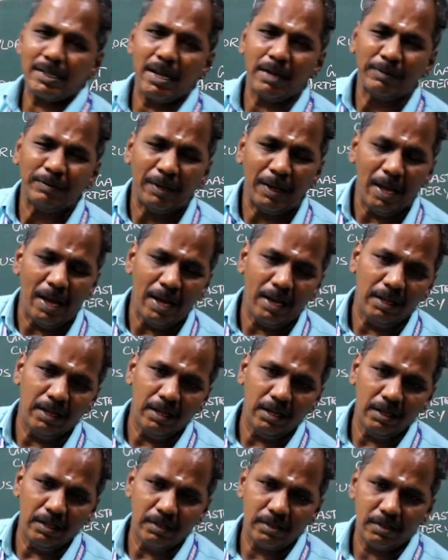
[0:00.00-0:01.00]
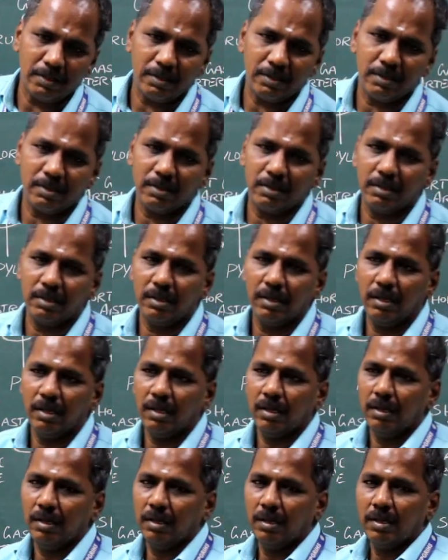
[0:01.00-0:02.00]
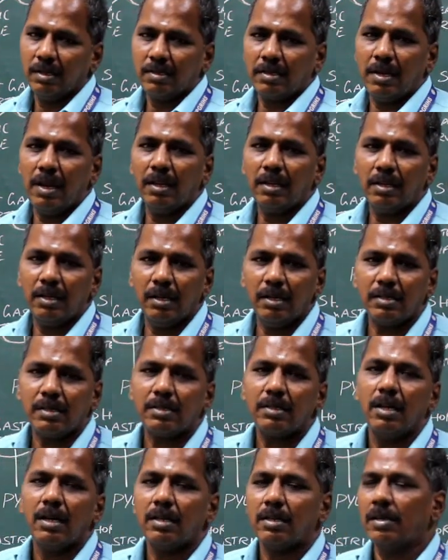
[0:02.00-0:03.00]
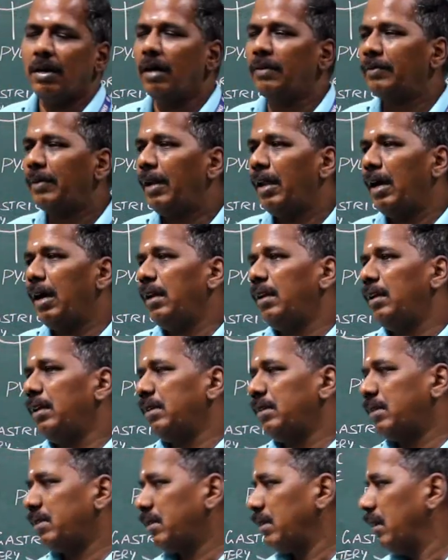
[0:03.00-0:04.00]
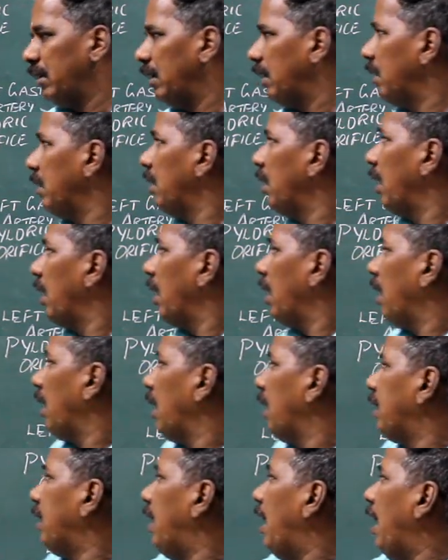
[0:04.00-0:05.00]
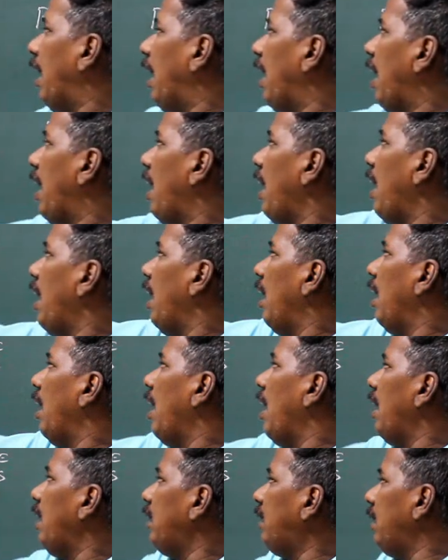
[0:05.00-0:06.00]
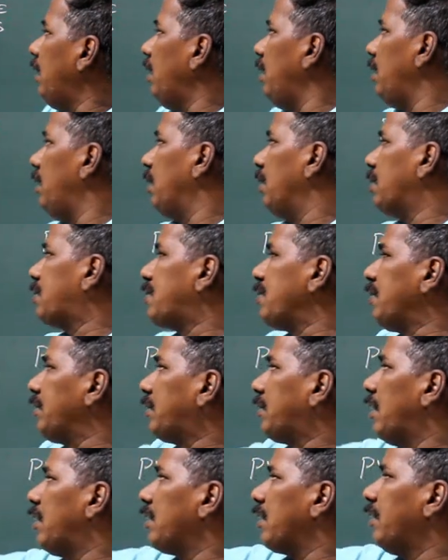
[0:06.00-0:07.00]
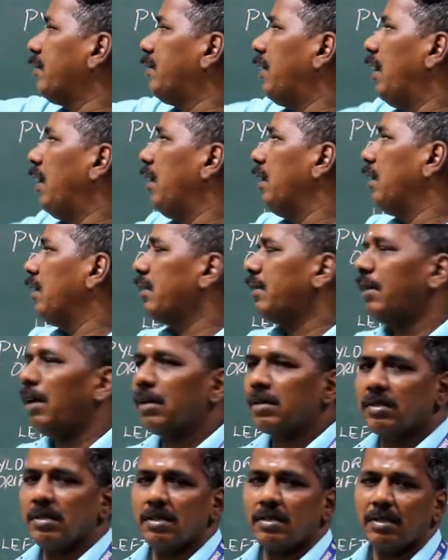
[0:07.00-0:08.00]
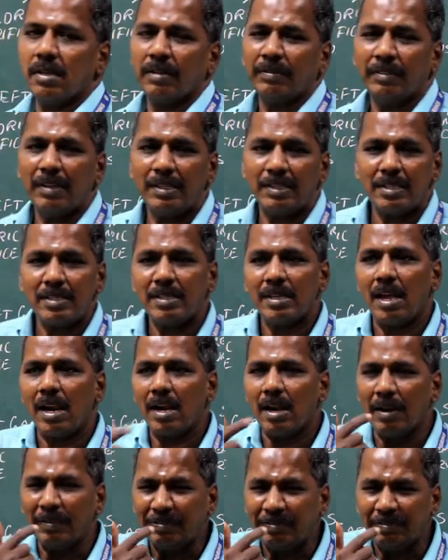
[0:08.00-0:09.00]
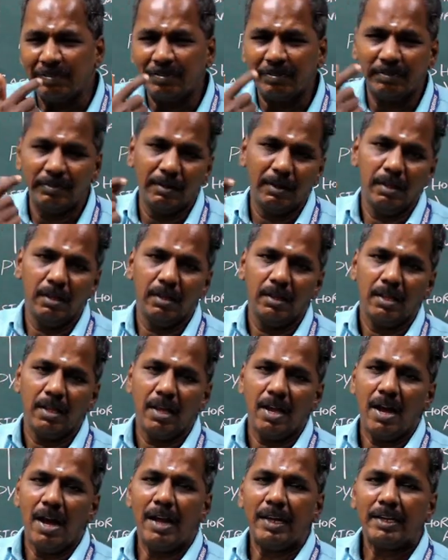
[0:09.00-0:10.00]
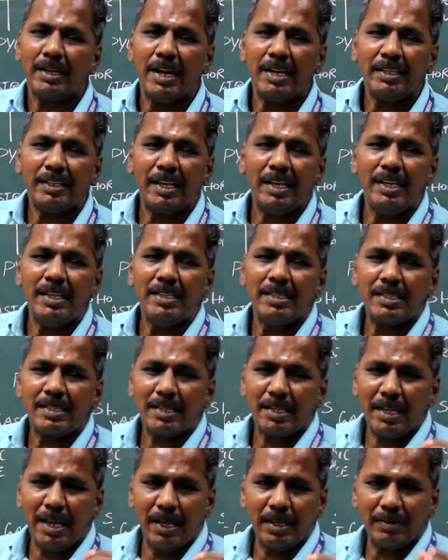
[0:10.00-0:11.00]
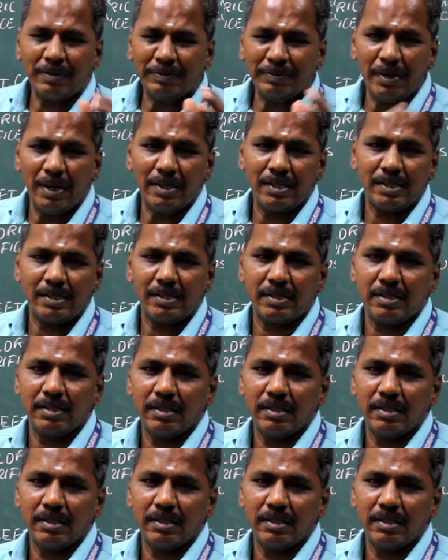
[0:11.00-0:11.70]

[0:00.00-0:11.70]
terminalis. Sulcus terminalis. The anterior 2/3 of the dorsal surface is rough and contains taste buds,